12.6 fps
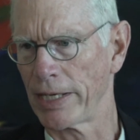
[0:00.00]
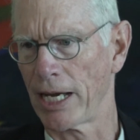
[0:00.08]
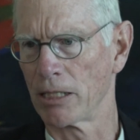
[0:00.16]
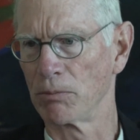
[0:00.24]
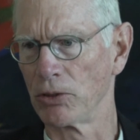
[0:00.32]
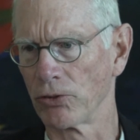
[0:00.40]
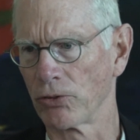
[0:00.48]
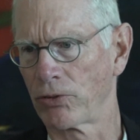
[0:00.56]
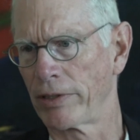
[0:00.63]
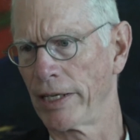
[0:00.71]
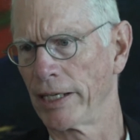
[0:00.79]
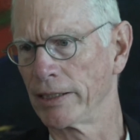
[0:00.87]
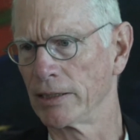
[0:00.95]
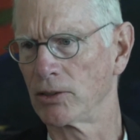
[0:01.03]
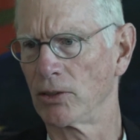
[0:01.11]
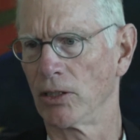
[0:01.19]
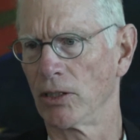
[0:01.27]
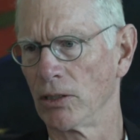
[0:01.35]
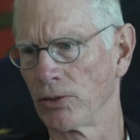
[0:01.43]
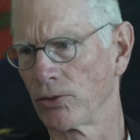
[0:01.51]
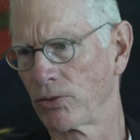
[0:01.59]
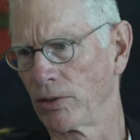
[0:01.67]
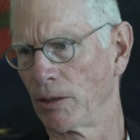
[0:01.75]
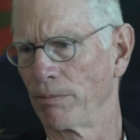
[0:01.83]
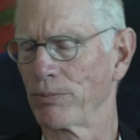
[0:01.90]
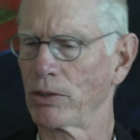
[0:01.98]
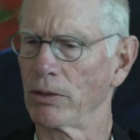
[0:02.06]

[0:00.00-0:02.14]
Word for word: animals that he calls um,